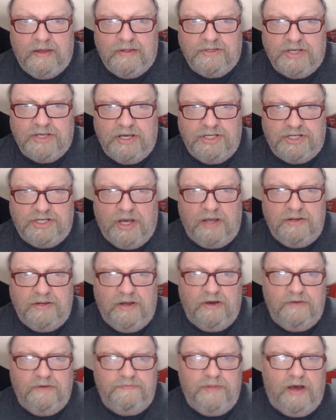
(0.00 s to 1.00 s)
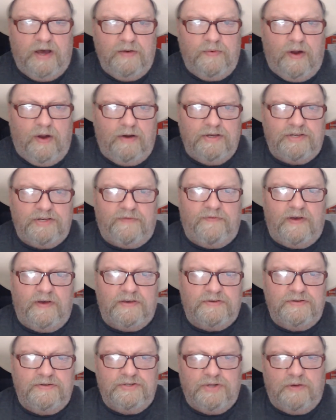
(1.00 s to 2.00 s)
TJ Noob, no worries.
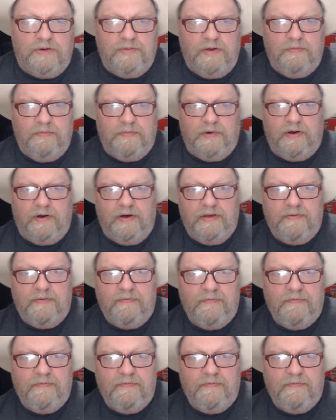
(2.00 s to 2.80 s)
Thanks for dropping by.